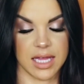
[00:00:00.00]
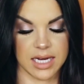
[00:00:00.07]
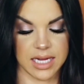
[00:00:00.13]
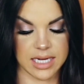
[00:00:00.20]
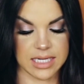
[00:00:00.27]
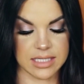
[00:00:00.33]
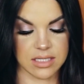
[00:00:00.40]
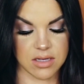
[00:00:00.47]
and
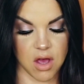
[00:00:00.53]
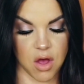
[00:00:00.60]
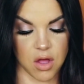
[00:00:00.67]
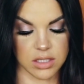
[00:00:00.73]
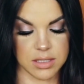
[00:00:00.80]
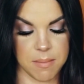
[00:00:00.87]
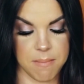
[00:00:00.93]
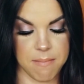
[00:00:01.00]
it is
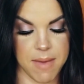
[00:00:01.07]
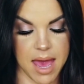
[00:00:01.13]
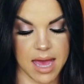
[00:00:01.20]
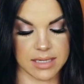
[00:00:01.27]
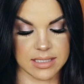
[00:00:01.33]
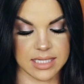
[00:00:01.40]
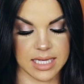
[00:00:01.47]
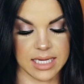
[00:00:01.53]
called
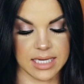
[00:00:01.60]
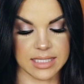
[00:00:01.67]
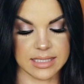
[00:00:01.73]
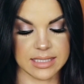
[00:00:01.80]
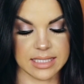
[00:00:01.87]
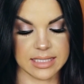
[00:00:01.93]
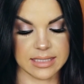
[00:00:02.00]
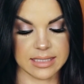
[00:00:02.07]
Matte
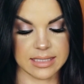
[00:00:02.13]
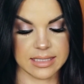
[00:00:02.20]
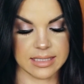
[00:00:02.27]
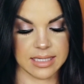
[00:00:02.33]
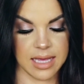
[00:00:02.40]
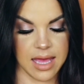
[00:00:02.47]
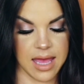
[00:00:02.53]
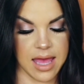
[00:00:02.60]

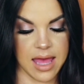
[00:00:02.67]
Innocence.